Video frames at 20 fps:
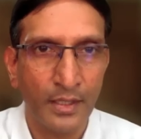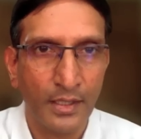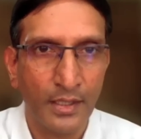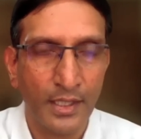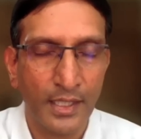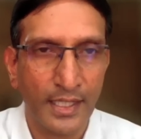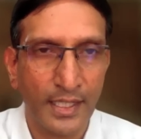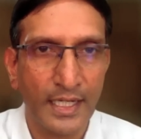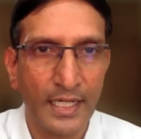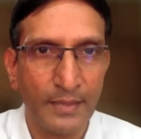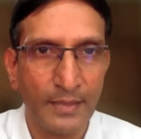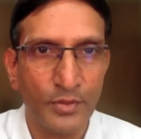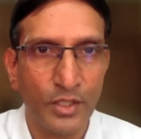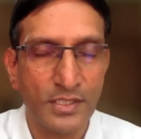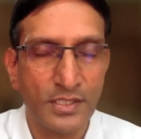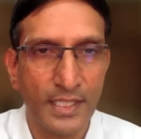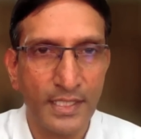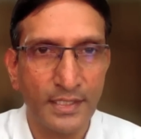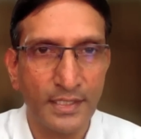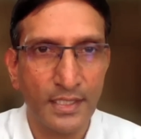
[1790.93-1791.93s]
And again, I'm not
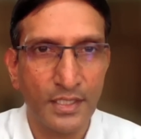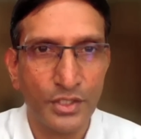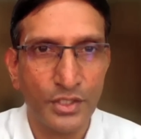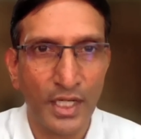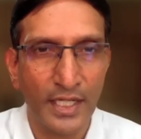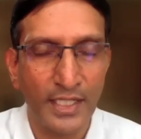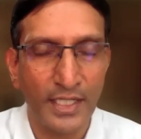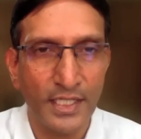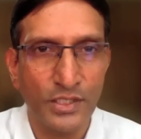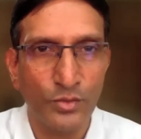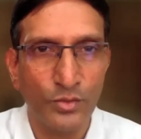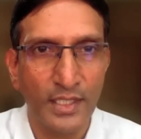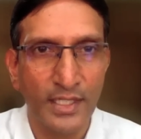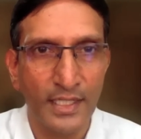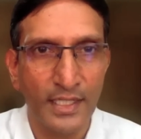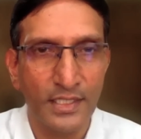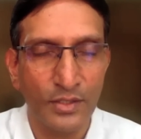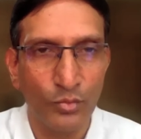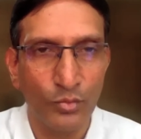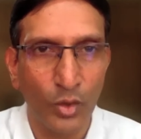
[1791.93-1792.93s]
saying that the Chinese will
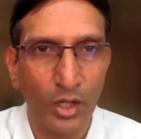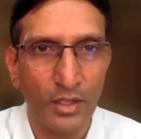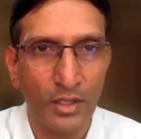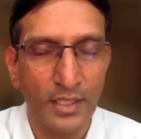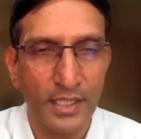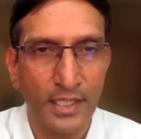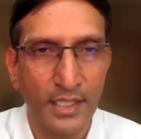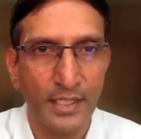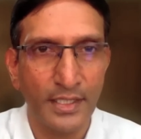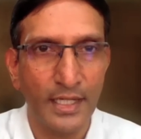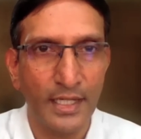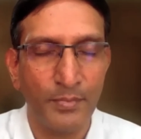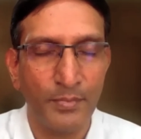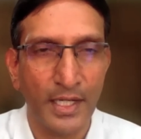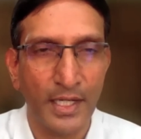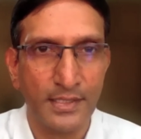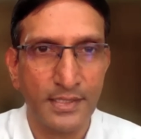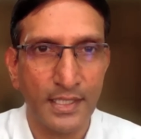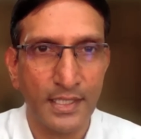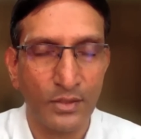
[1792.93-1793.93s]
get involved in an
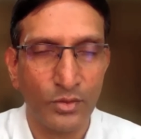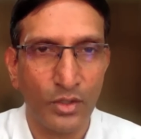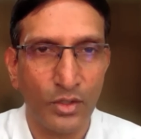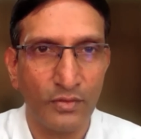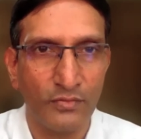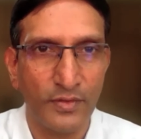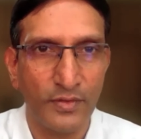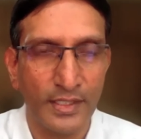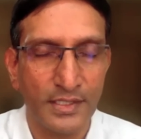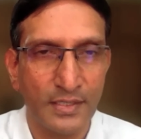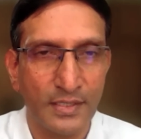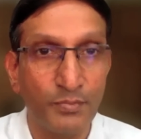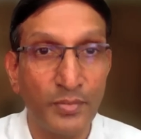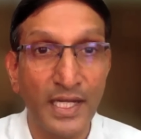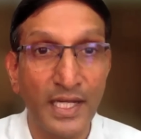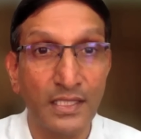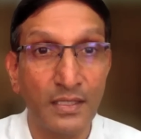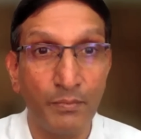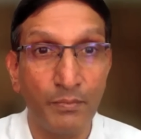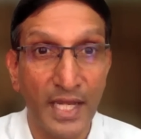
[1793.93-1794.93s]
India-Pakistan conflict
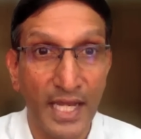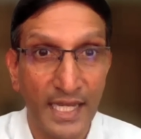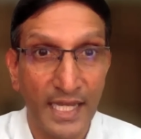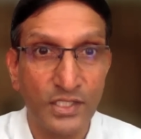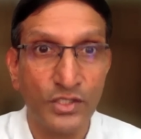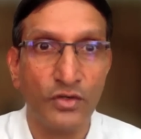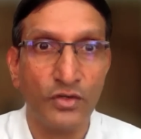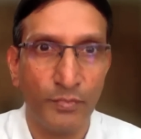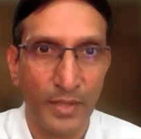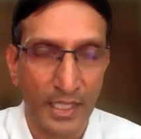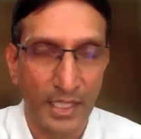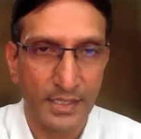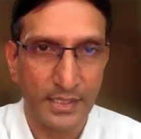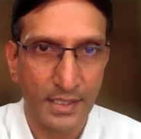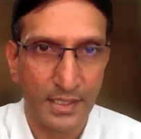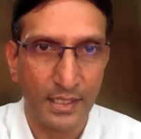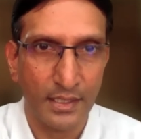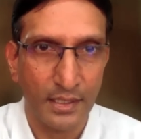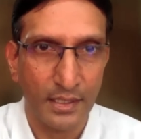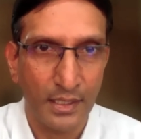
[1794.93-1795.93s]
simply at the behest of
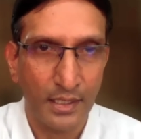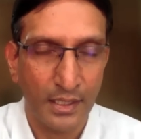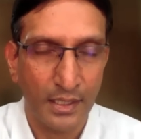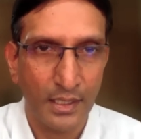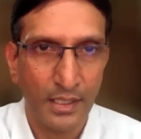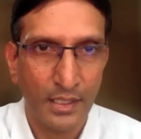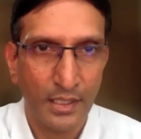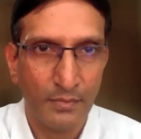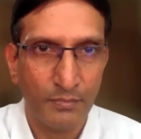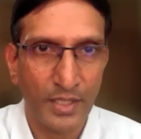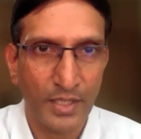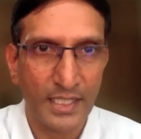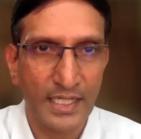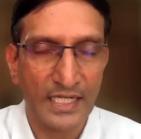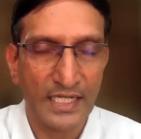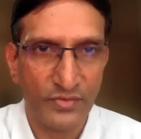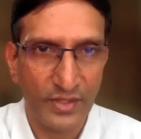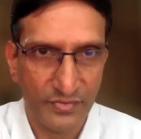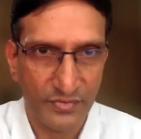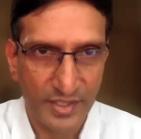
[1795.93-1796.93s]
Pakistan. But
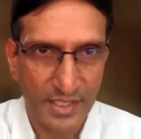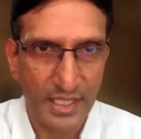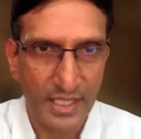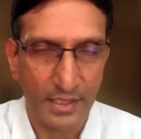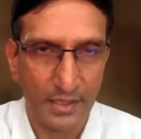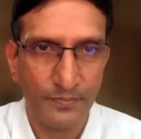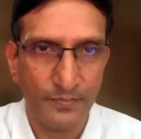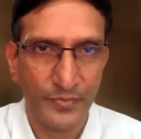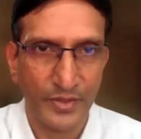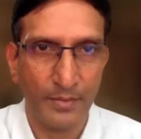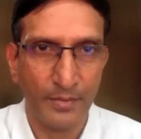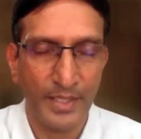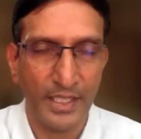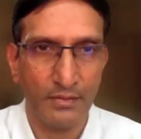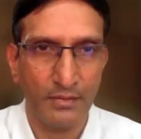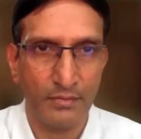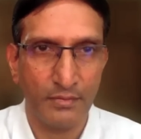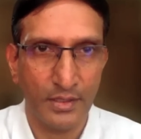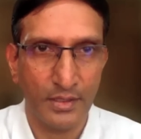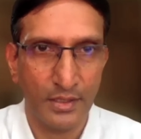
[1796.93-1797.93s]
as we have seen, I mean,
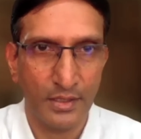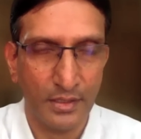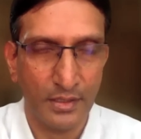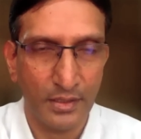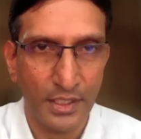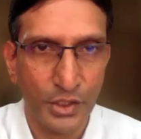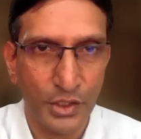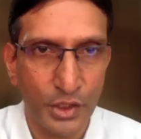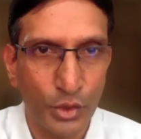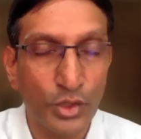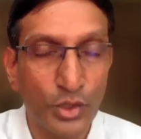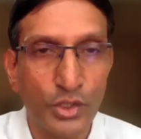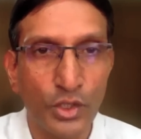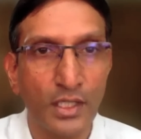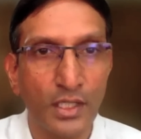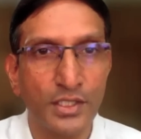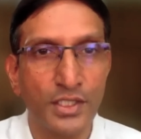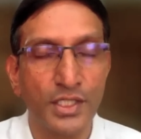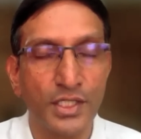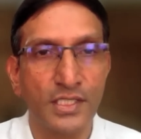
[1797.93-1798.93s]
the issue is
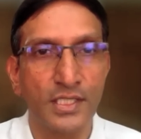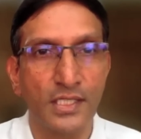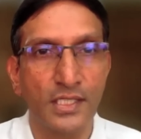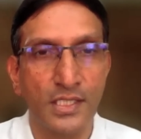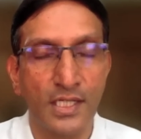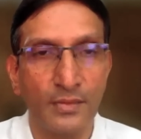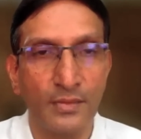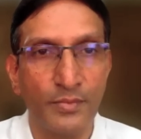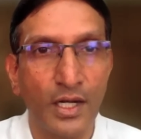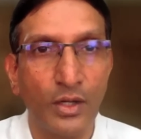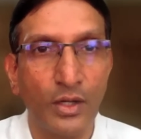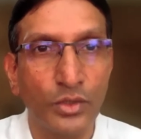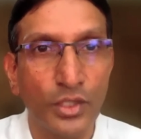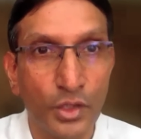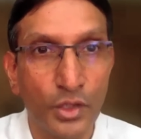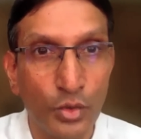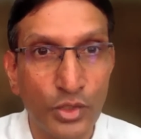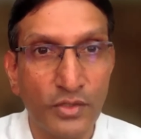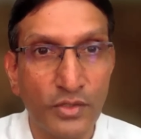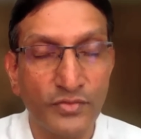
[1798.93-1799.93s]
not just this time around the
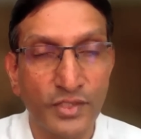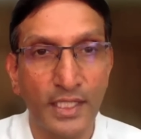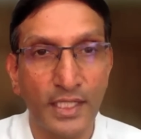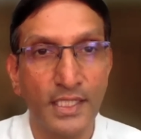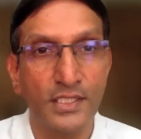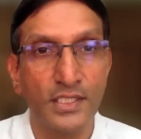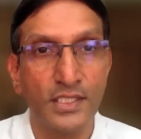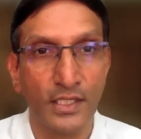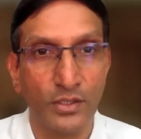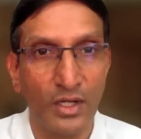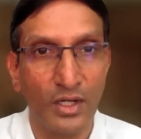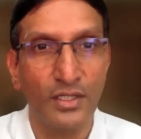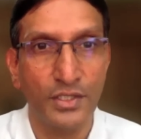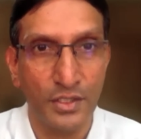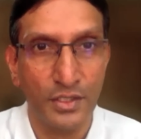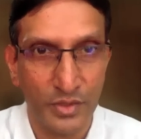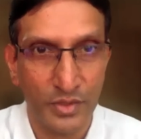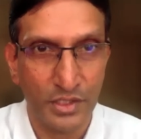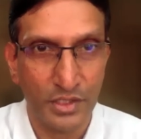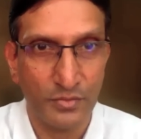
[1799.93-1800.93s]
use of Chinese
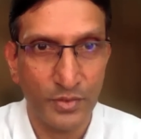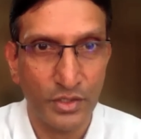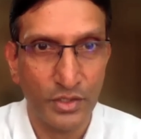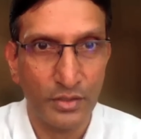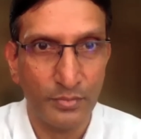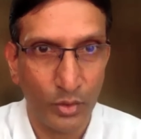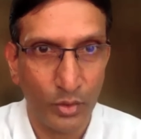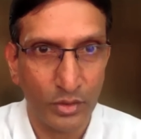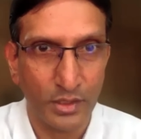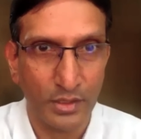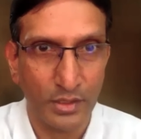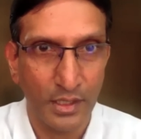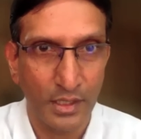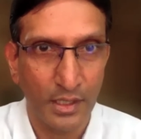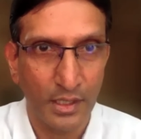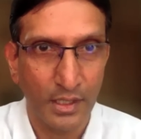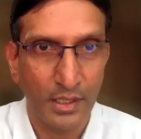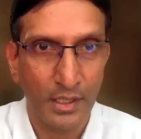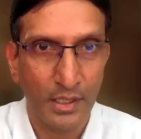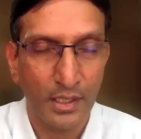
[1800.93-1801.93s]
technology, which has been reported,
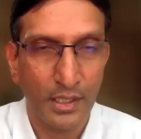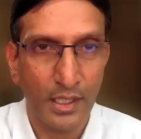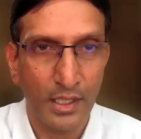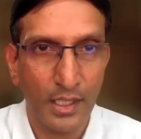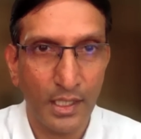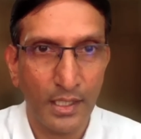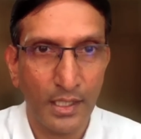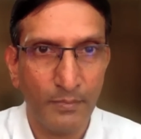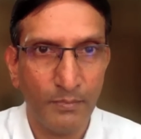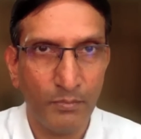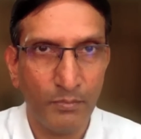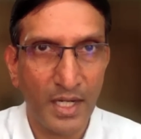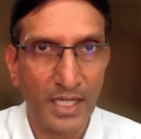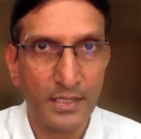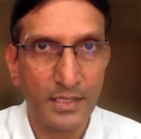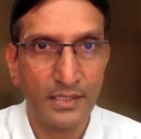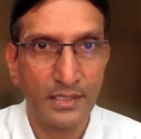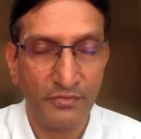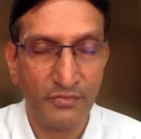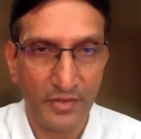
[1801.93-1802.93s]

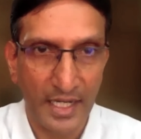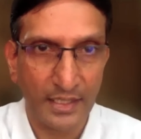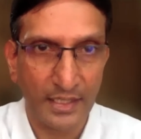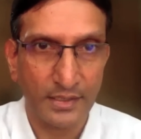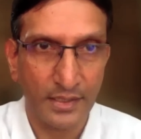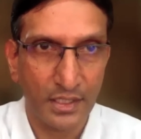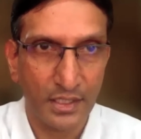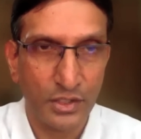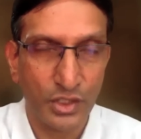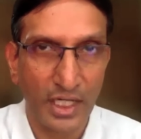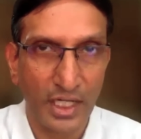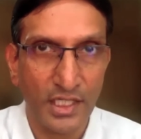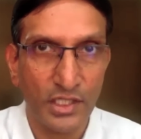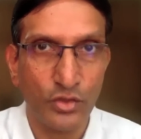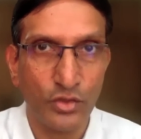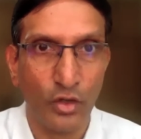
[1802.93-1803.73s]
but the fact that Chinese